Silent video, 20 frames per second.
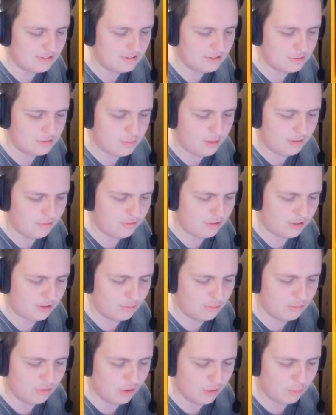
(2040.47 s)
as part of like a
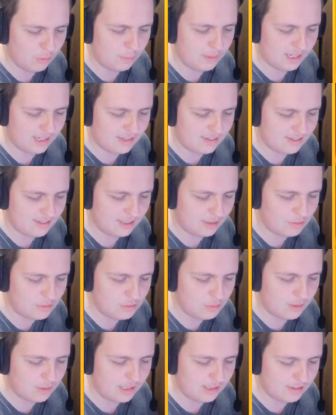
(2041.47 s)
role play thing. It was
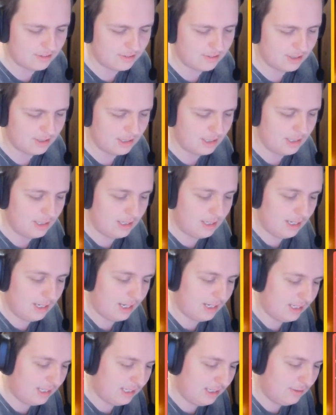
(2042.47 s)
weird,
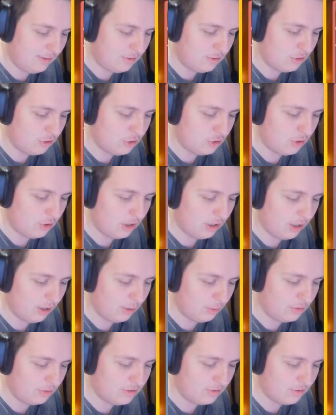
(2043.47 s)
and he used to join
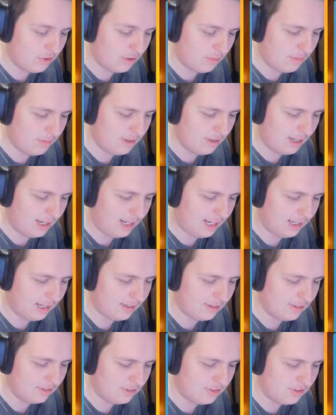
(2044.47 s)
loads of them,
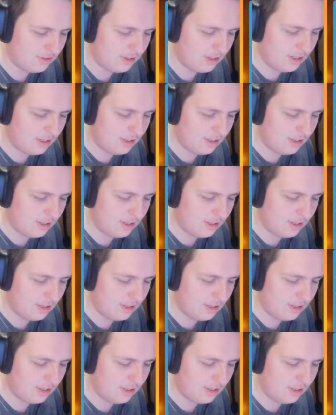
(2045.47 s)
and